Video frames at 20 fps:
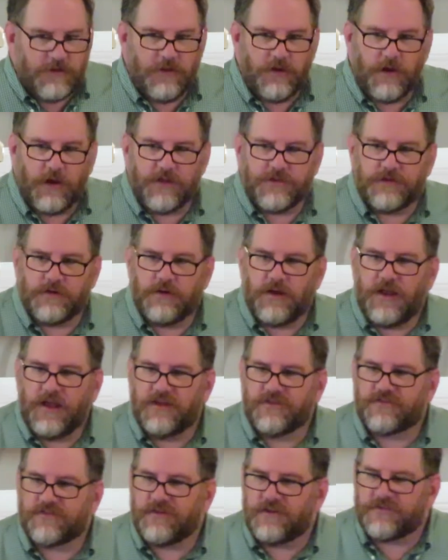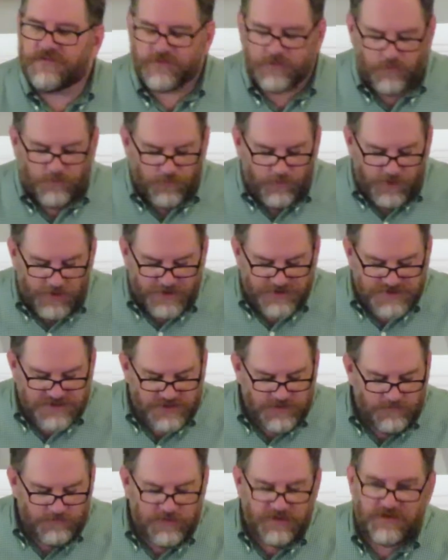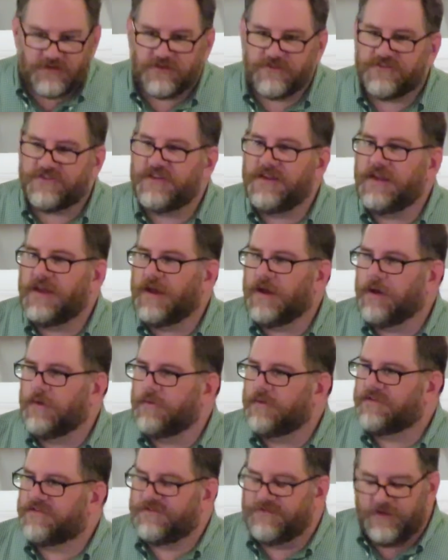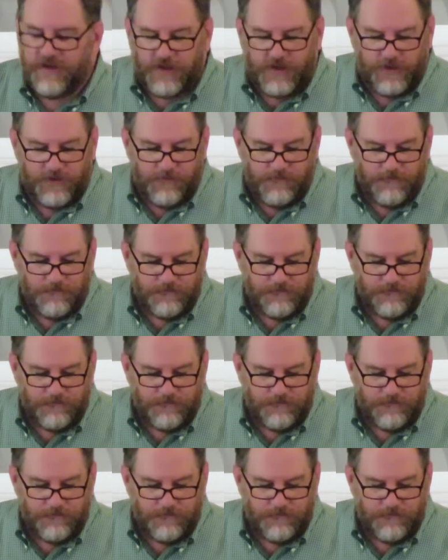the author asks us to watch it and see how it's done.